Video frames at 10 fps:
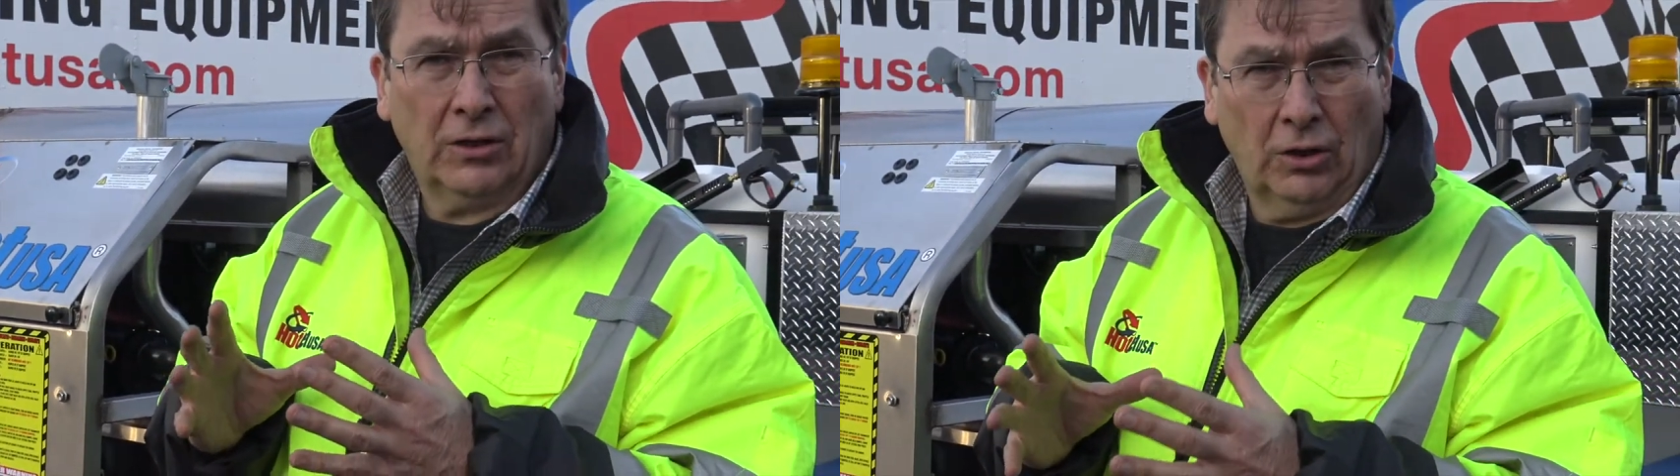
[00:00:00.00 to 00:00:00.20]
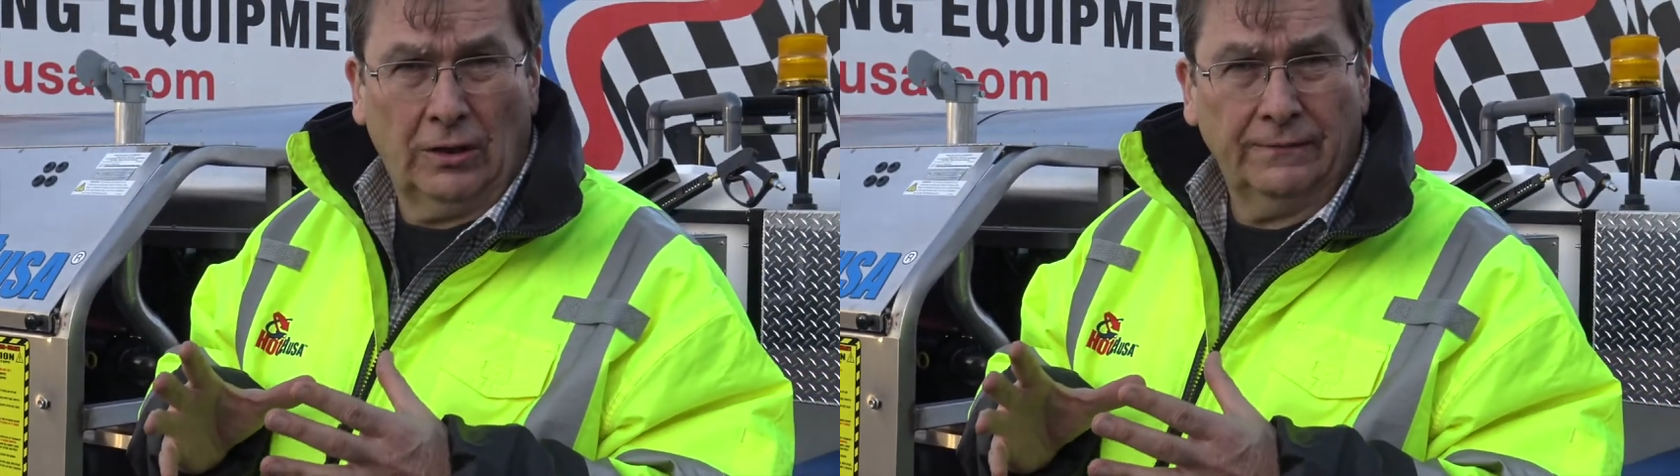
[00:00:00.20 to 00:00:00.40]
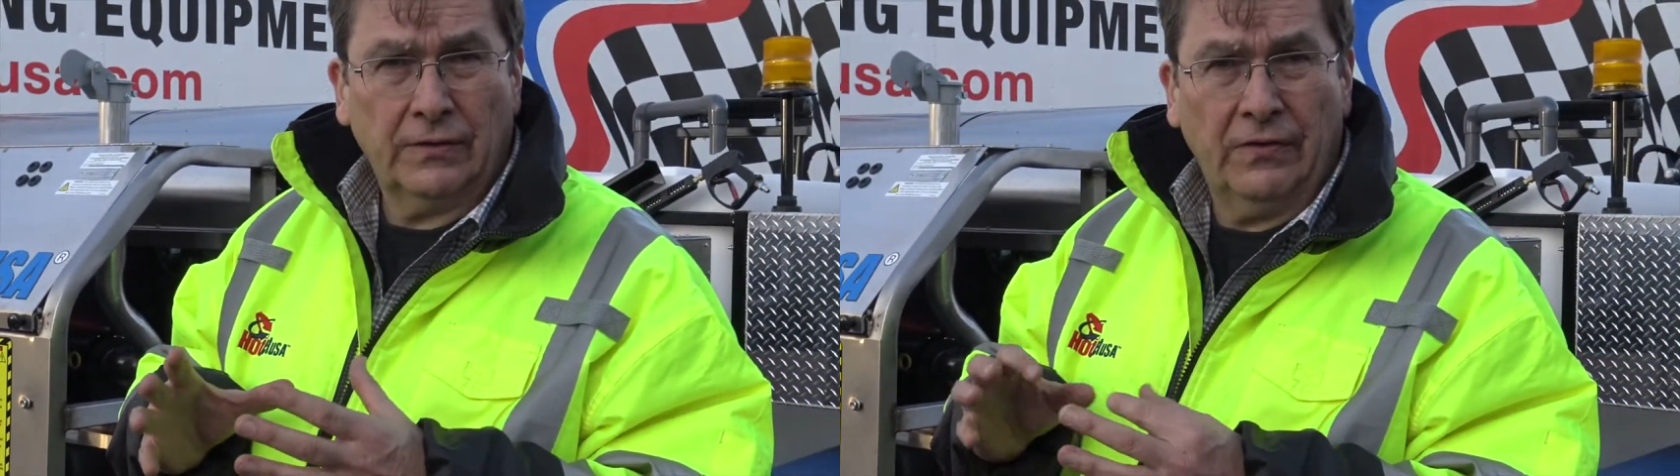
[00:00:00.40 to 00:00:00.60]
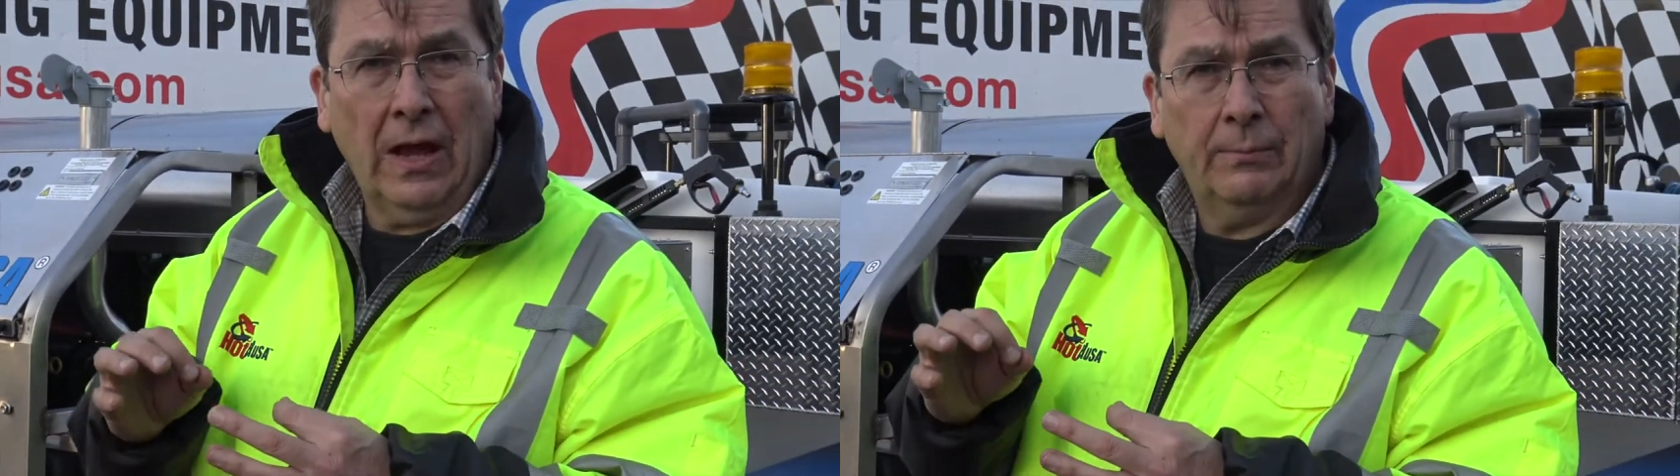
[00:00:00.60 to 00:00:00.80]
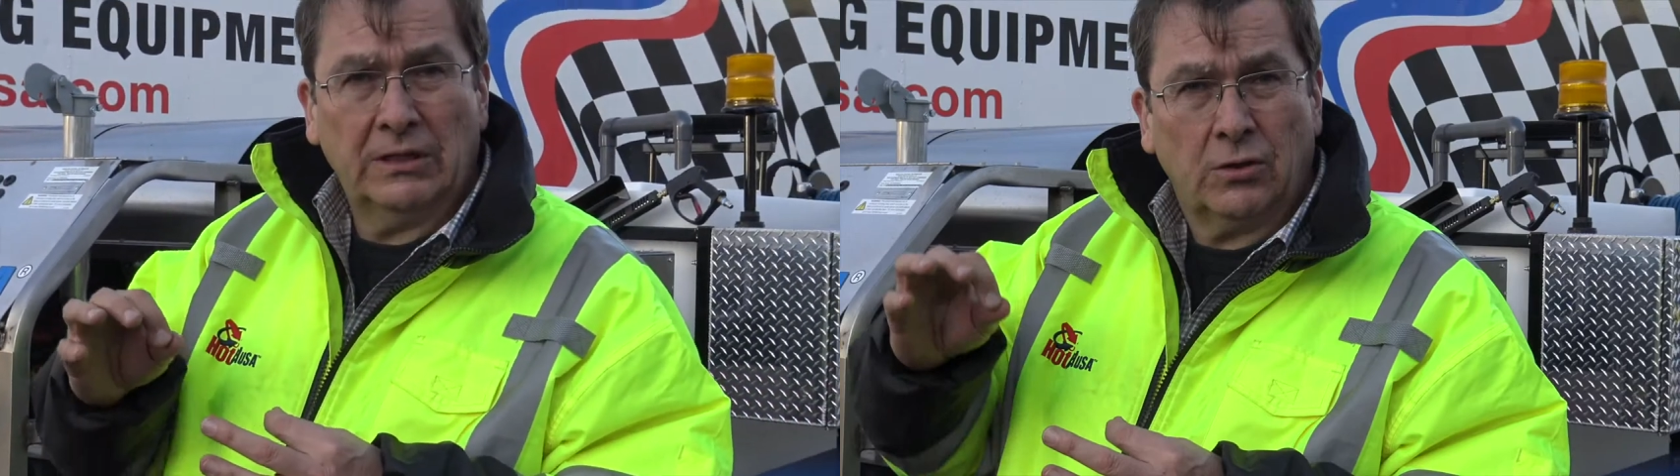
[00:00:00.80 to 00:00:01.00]
curves of
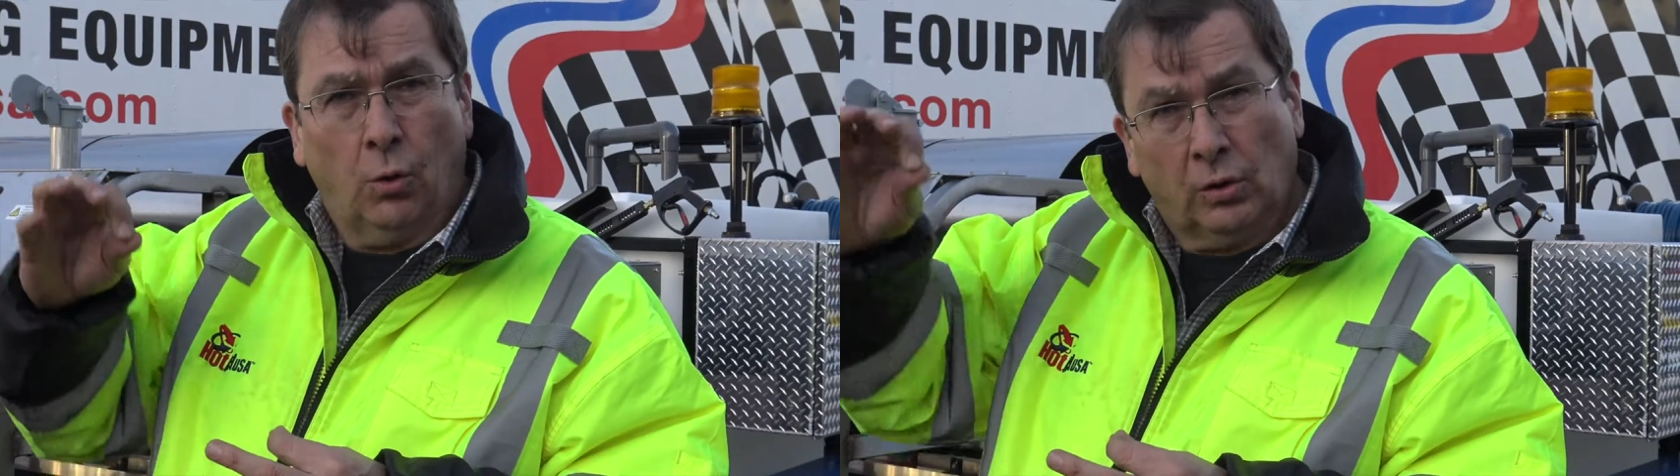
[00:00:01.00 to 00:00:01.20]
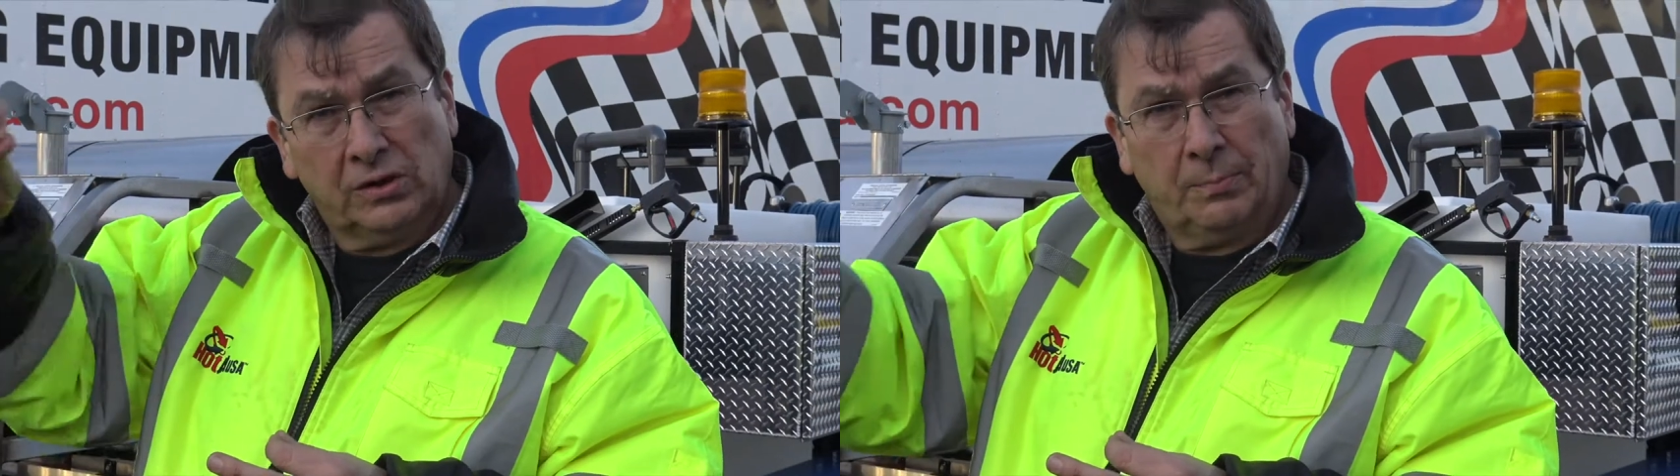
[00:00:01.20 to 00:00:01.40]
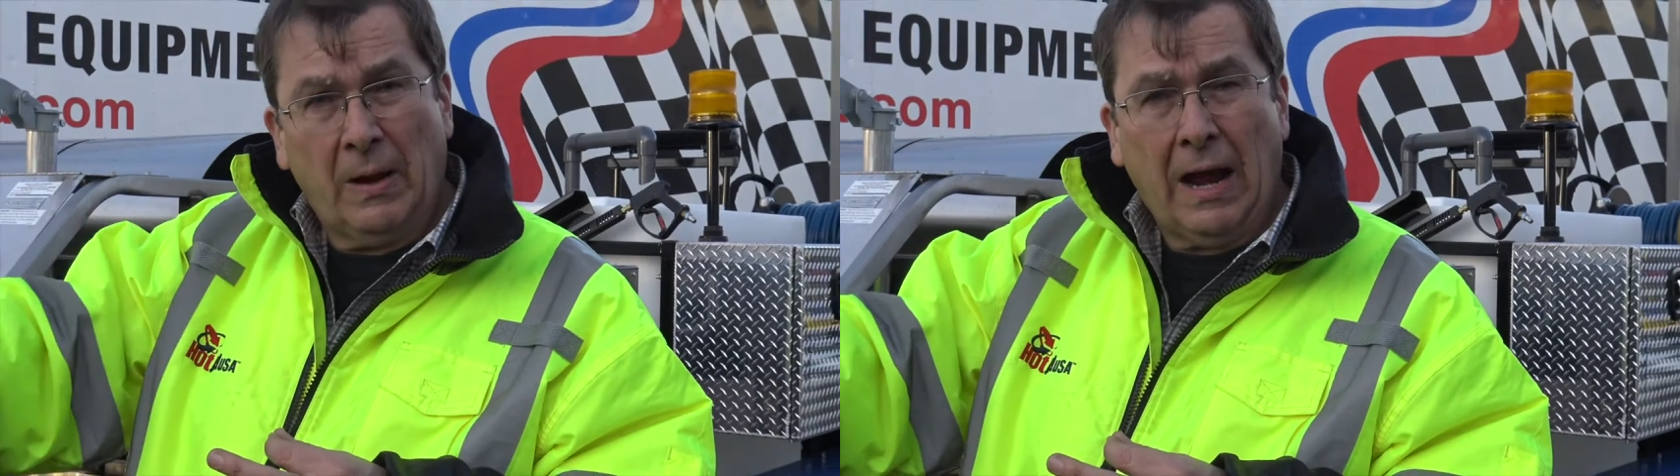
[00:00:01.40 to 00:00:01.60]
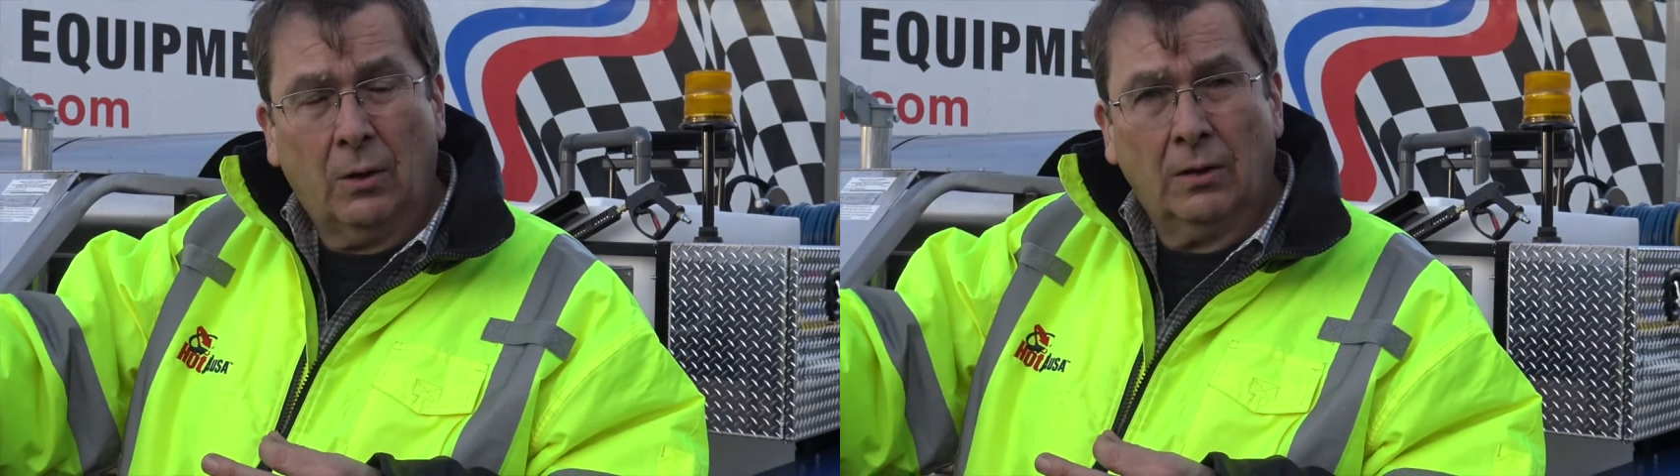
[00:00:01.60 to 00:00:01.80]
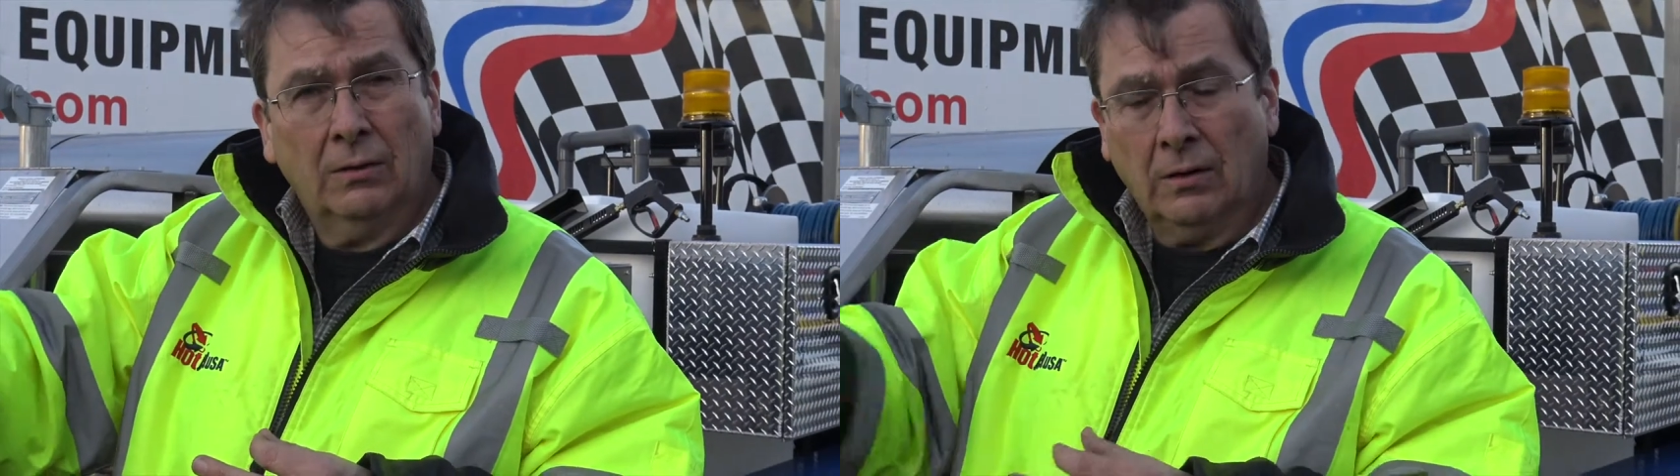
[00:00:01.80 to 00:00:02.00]
how much
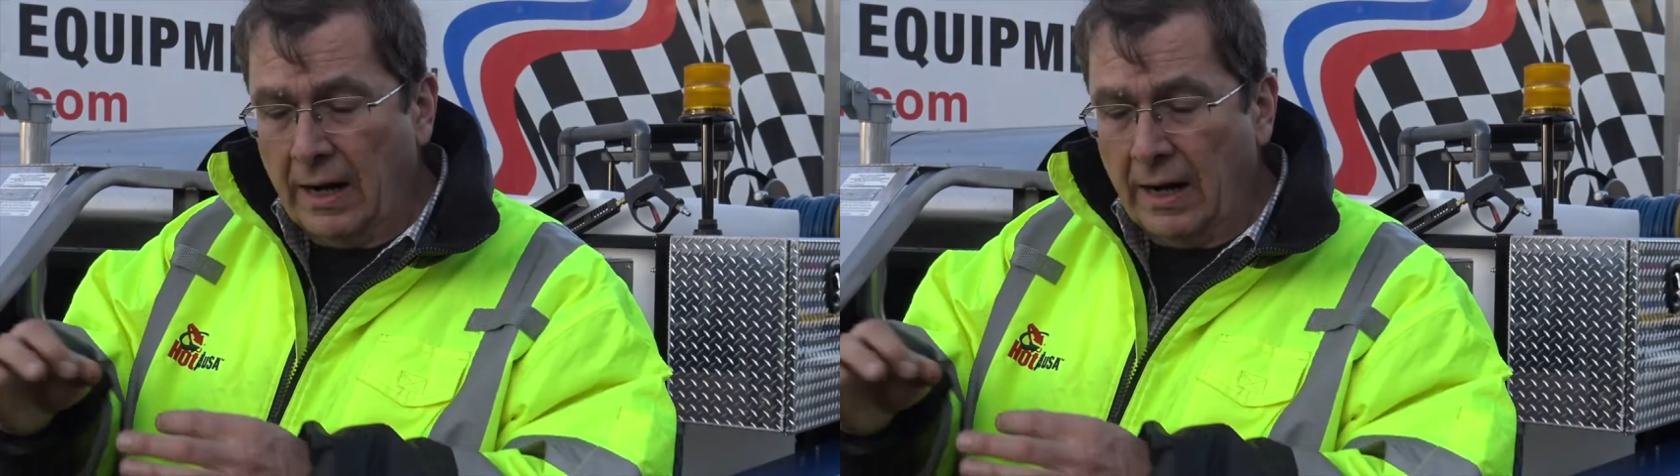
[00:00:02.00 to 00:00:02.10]
horsepower,